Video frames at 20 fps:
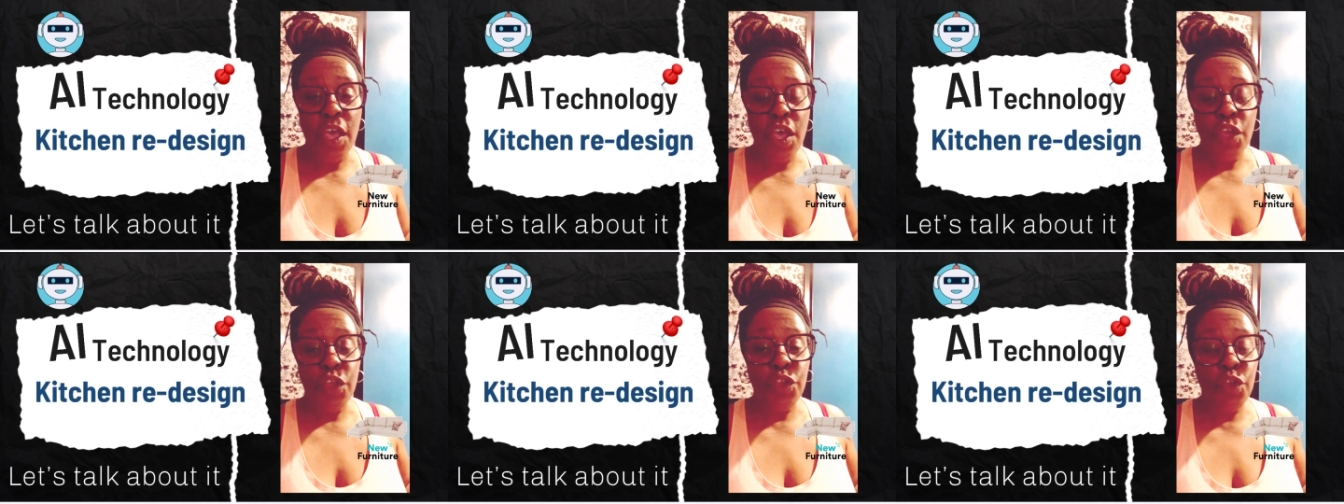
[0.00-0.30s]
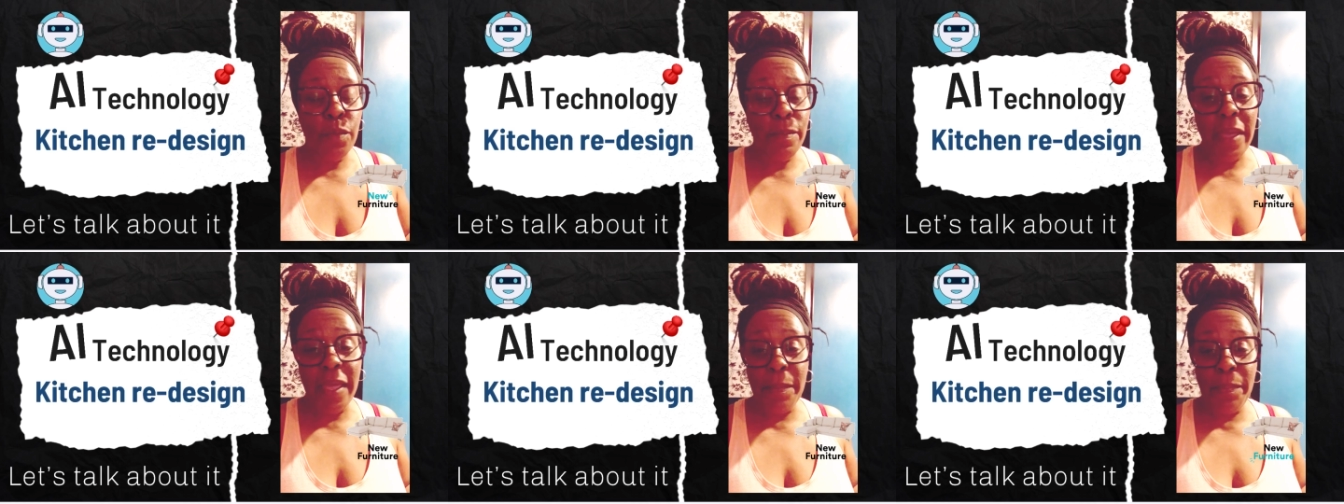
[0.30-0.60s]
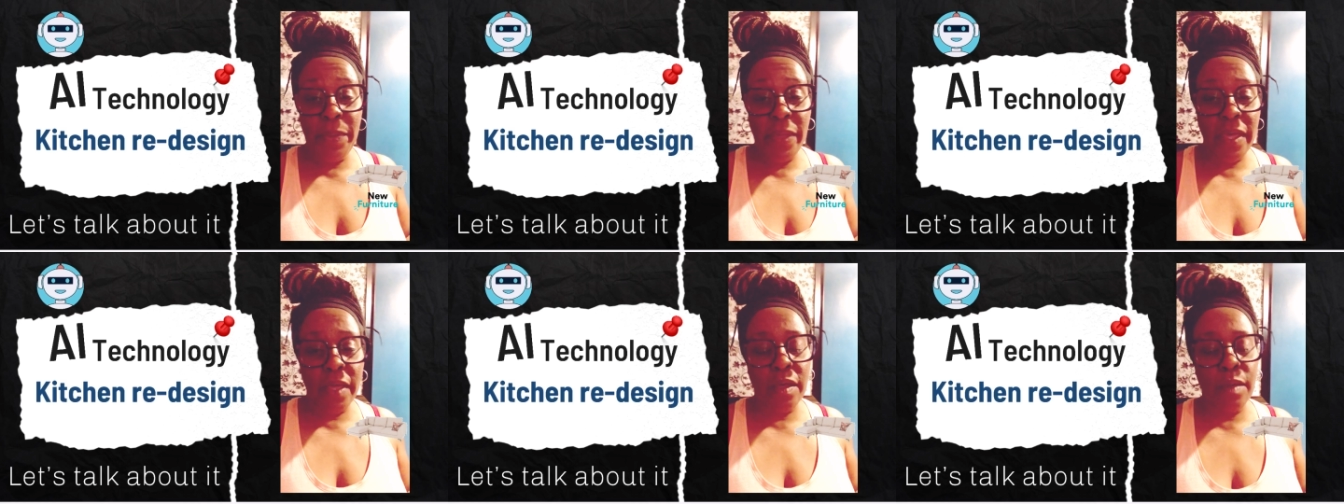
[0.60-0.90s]
you may
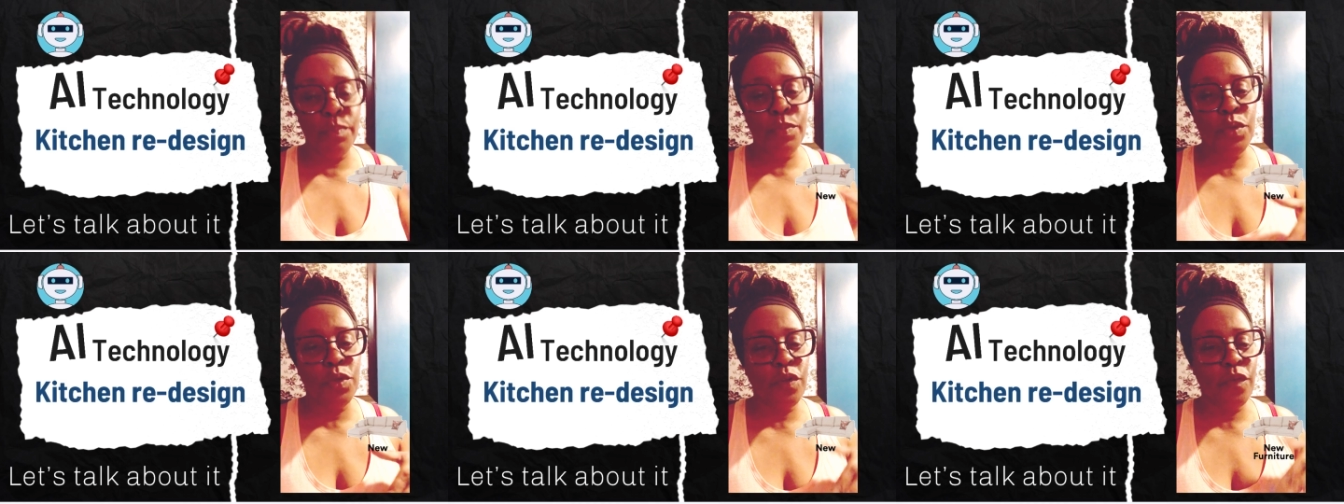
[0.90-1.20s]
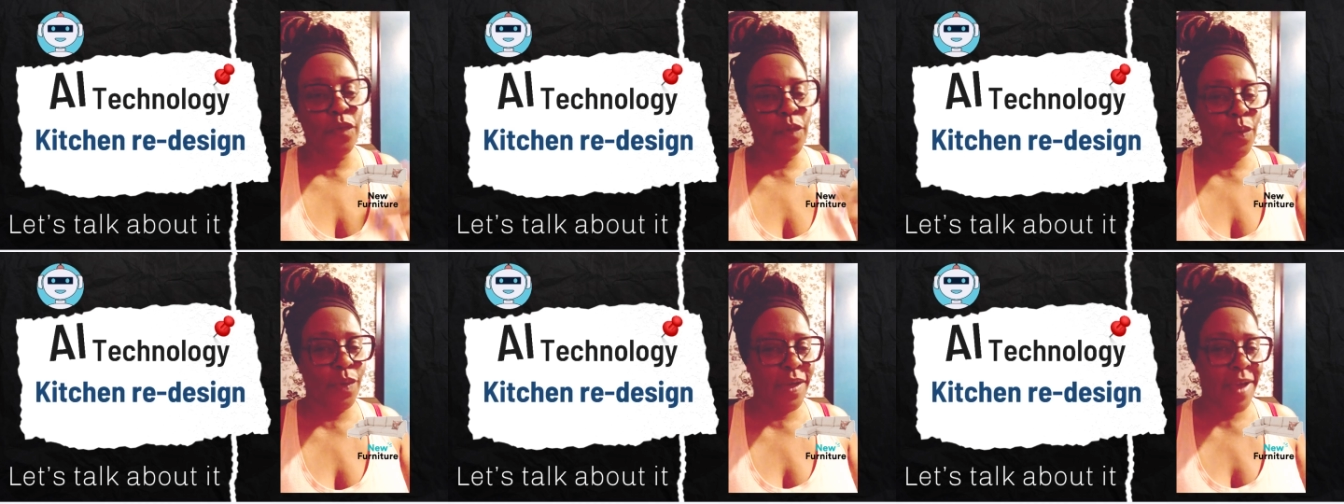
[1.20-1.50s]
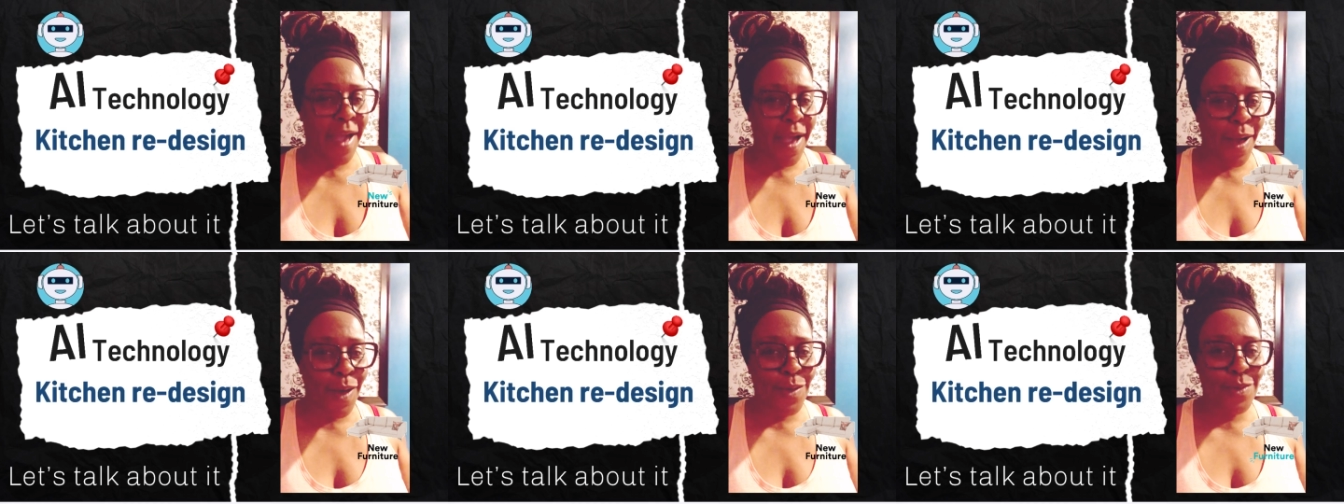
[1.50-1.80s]
pick a beautiful
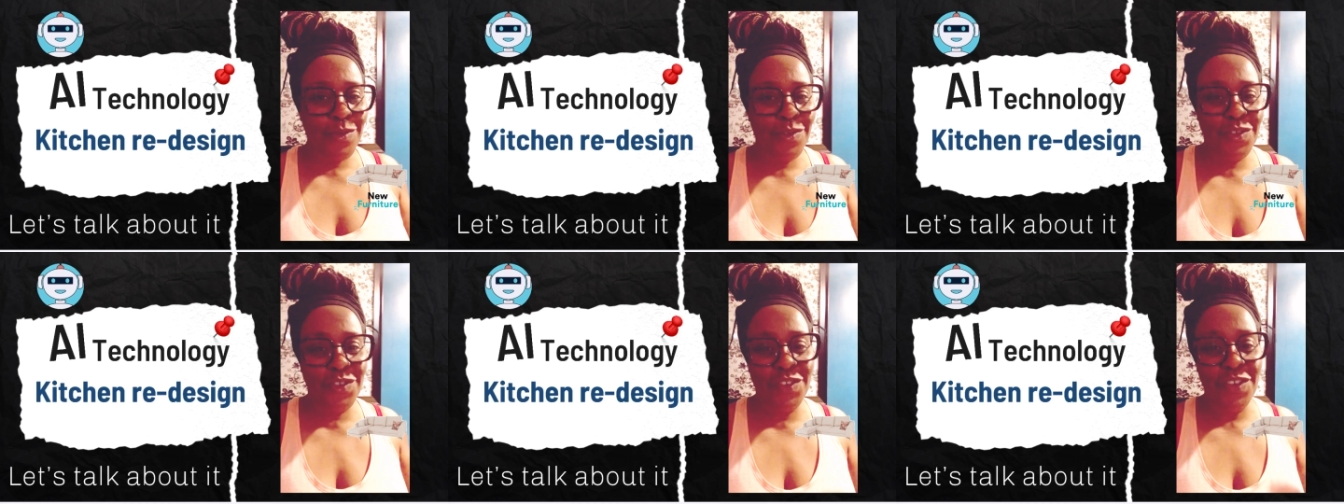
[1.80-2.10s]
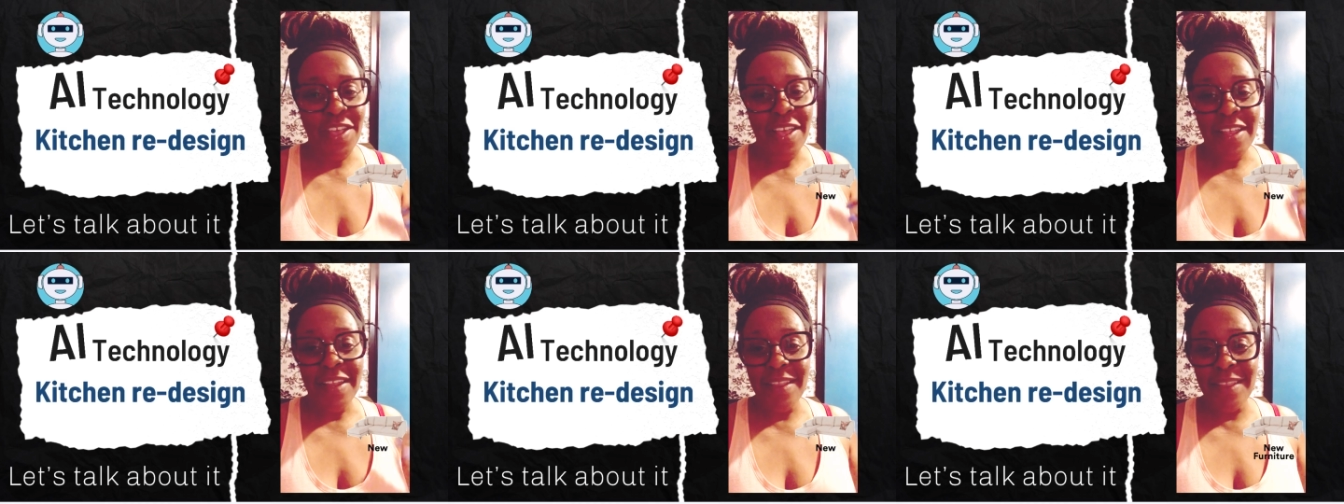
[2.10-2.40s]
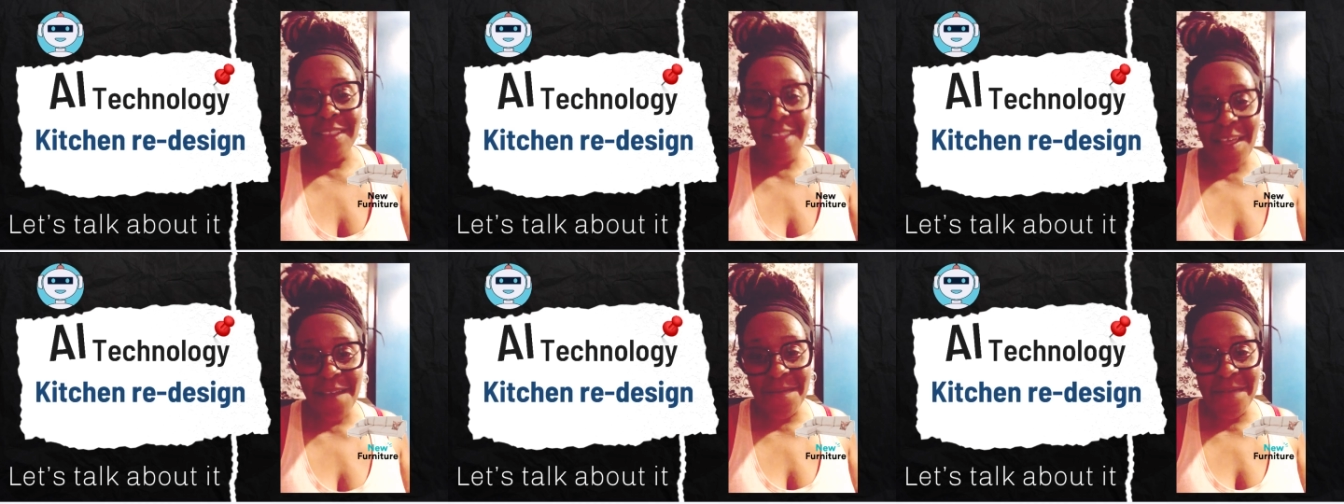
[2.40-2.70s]
couch,
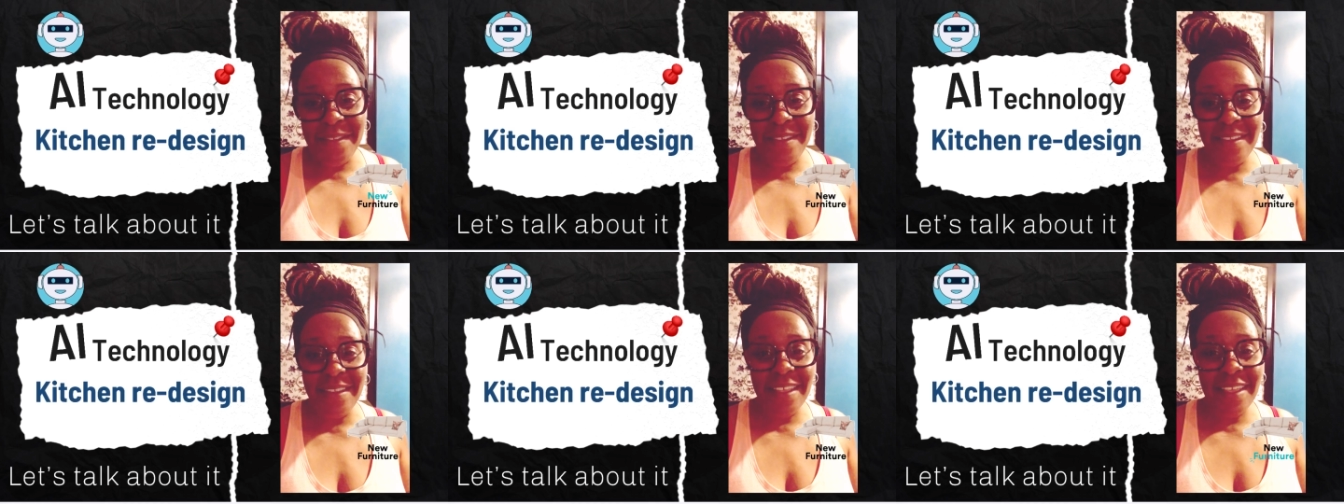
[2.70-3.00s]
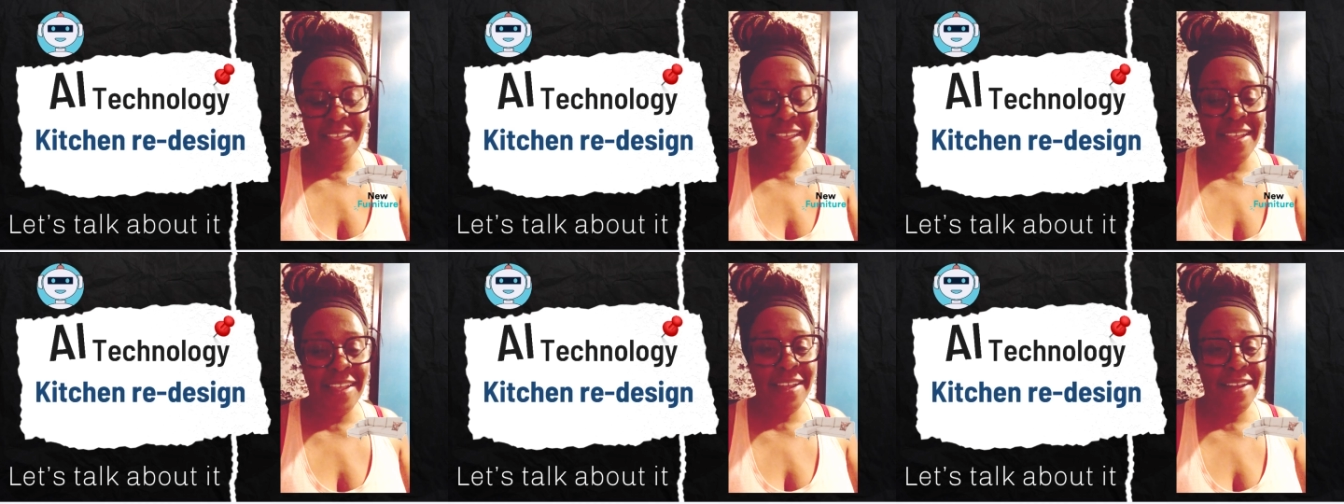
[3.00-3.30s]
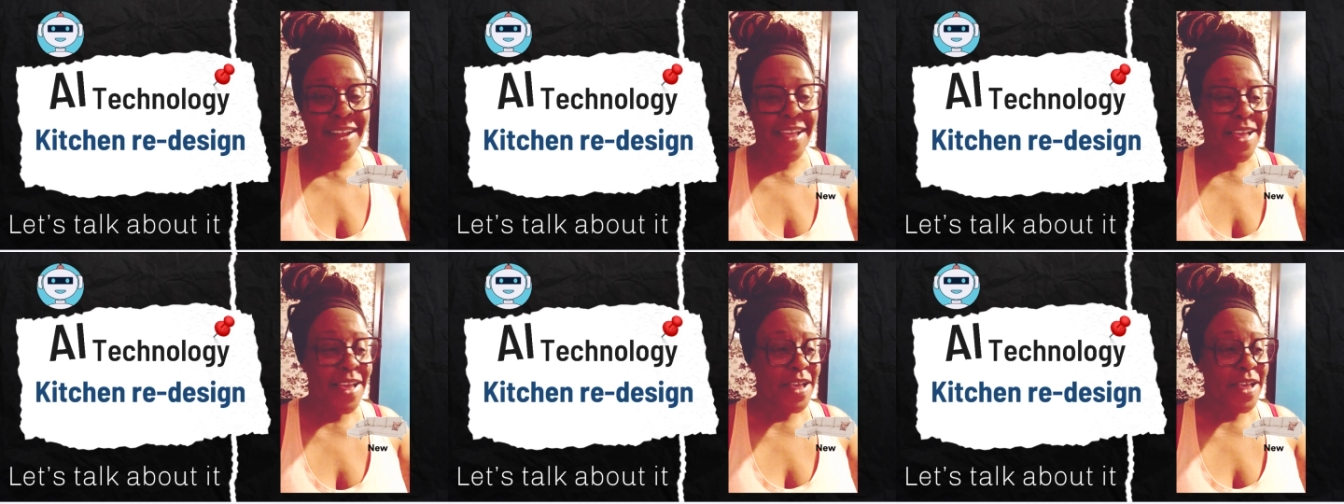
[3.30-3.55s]
love seat,